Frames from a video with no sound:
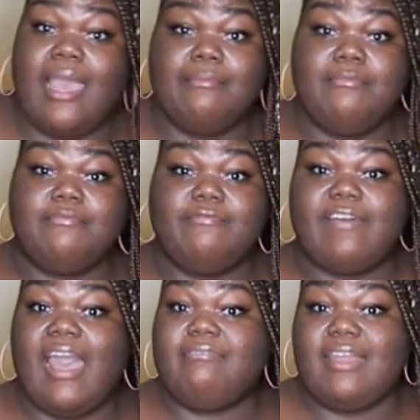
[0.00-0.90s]
I'm
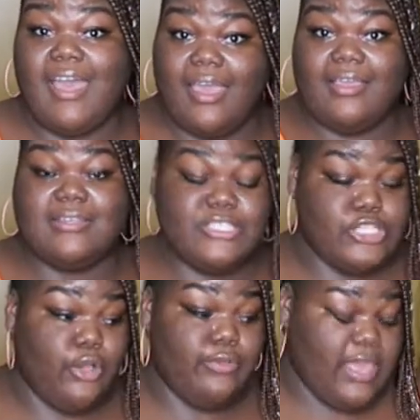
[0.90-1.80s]
five nine,
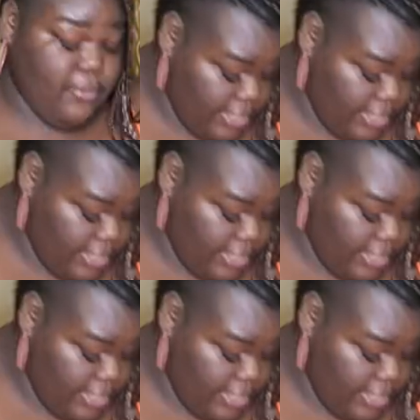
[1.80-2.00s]
so they